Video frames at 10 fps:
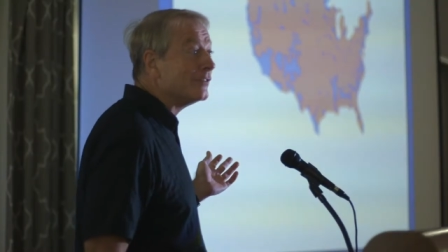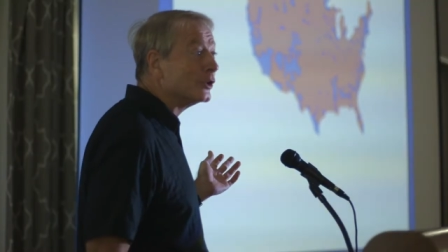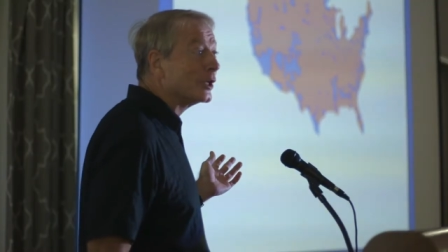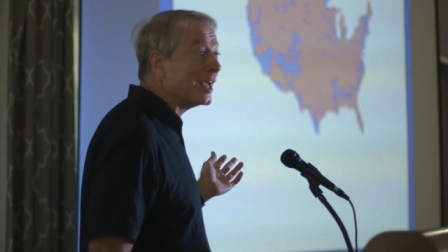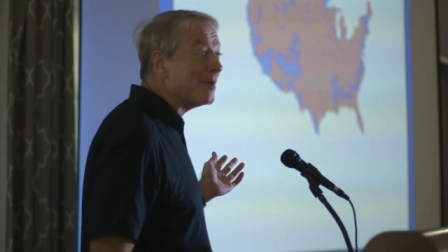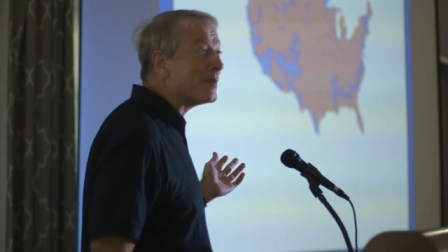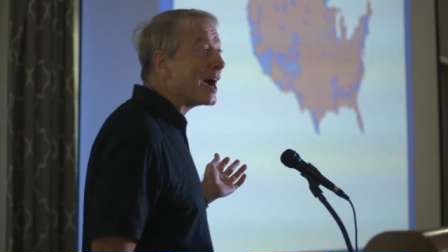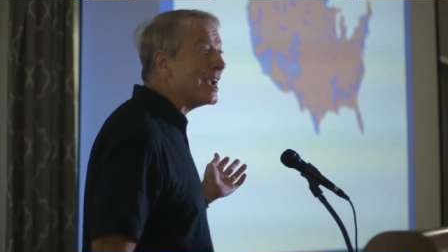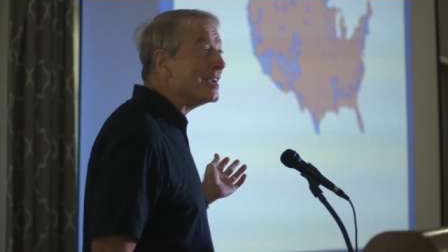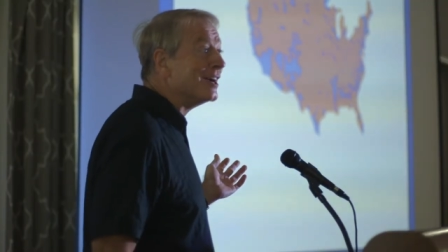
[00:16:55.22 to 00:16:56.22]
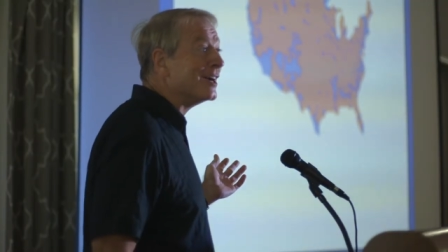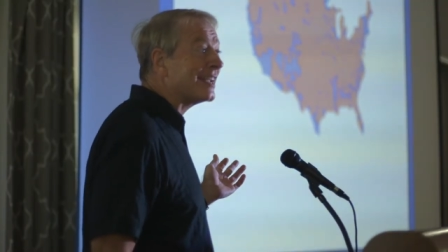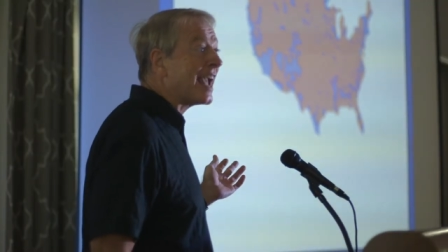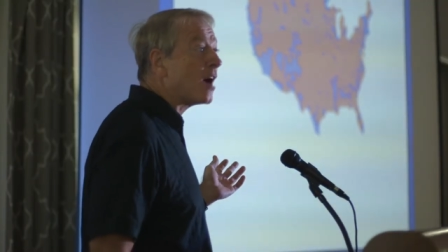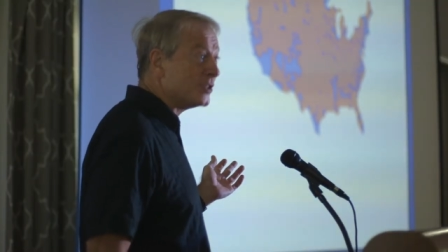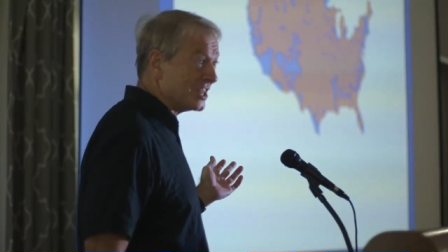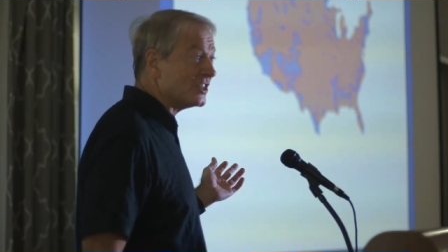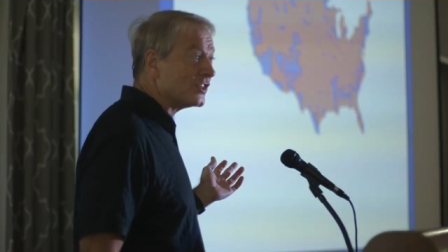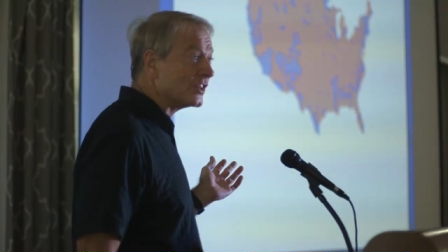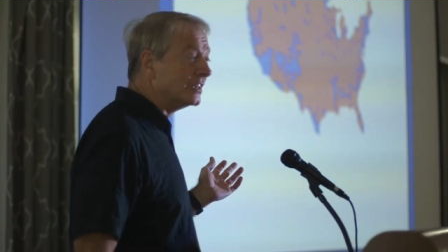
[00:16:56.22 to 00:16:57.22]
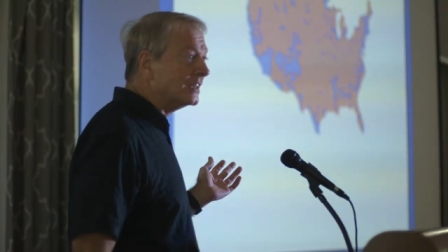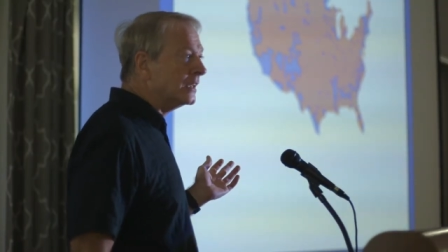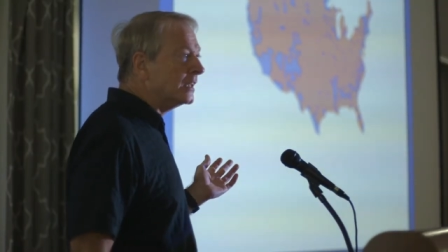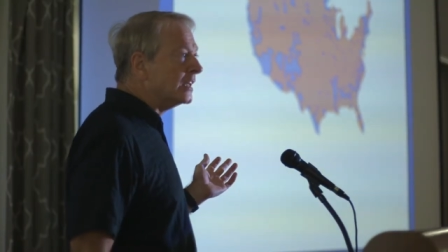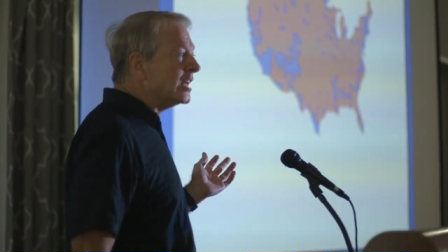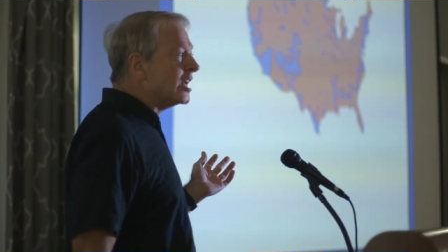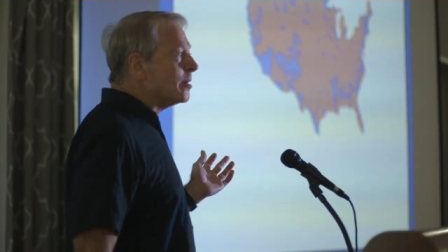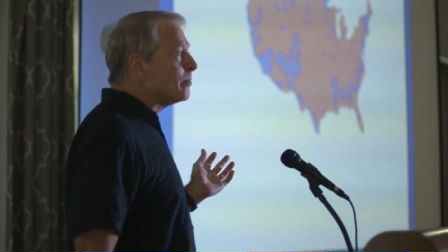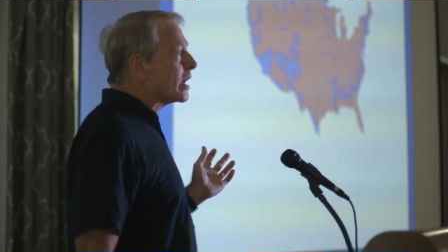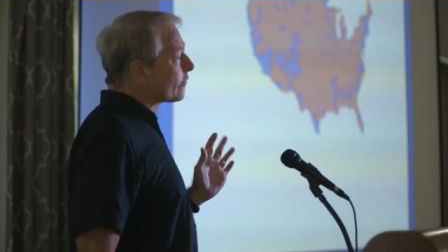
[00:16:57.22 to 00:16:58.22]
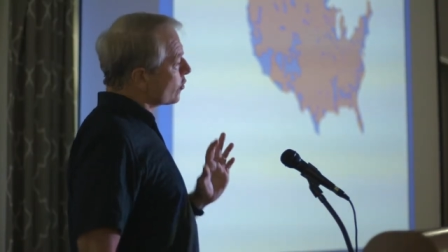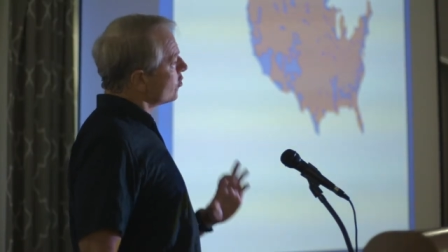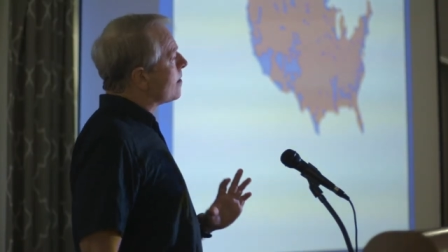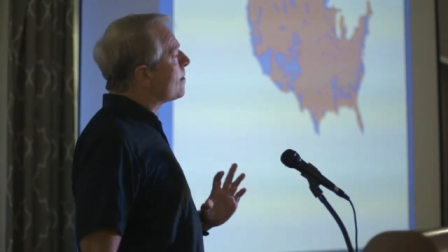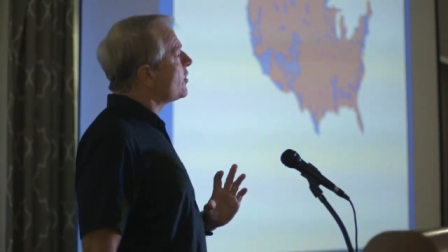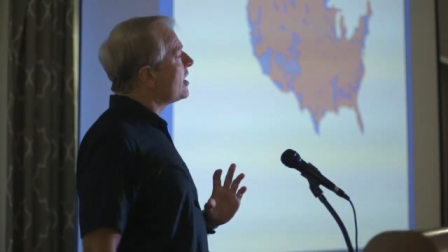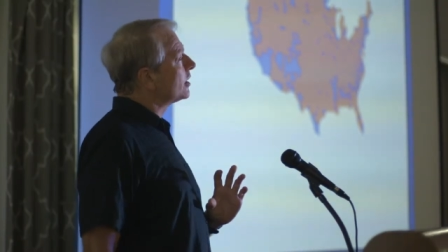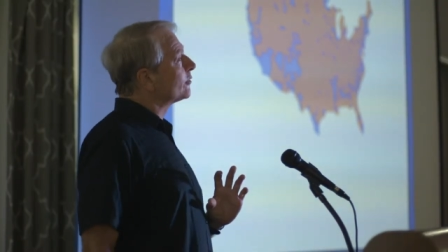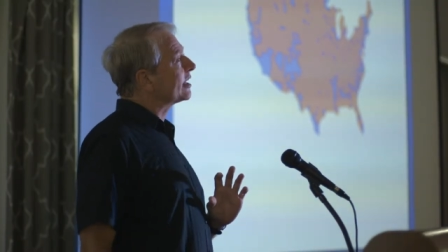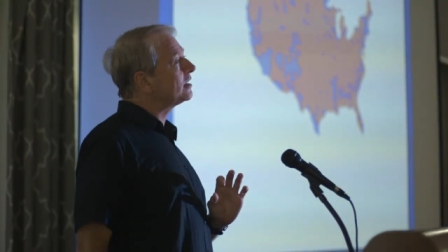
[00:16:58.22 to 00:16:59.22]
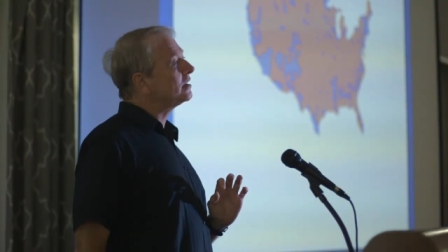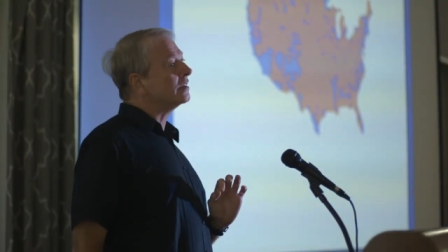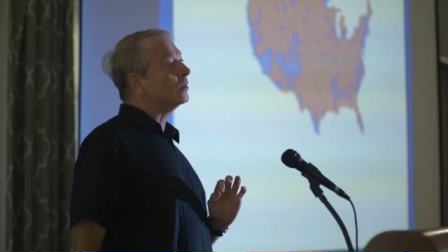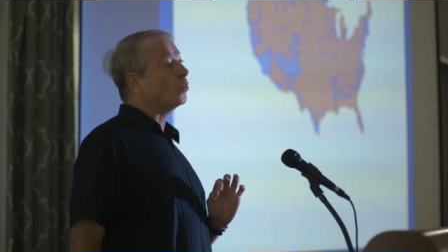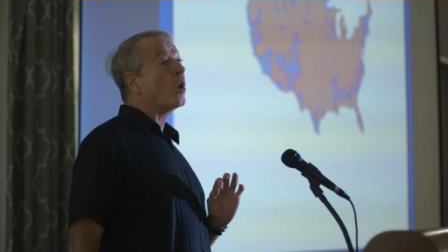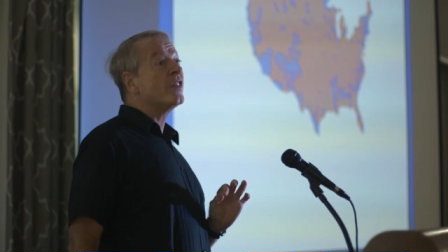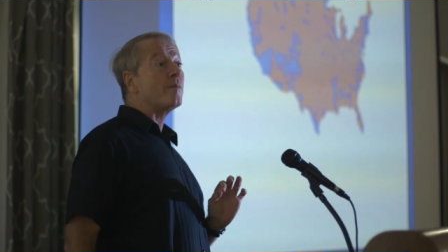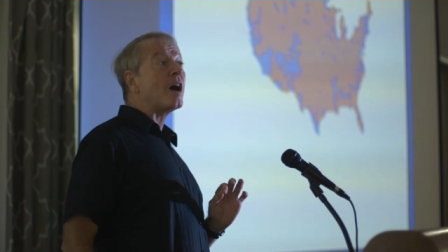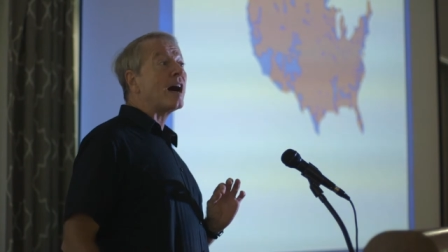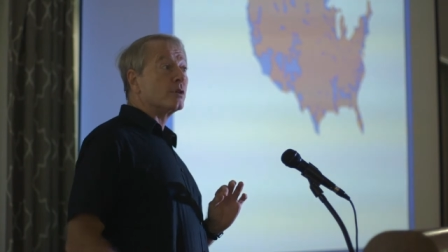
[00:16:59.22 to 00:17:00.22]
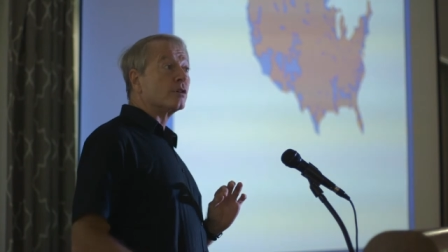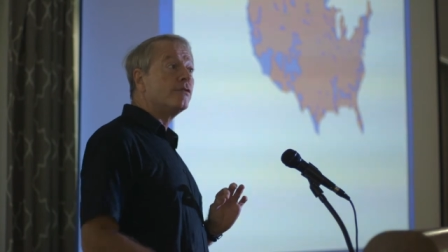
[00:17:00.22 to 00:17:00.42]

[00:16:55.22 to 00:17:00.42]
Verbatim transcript: if you look at it by uh, counties. But if we remember that Hillary Clinton won the popular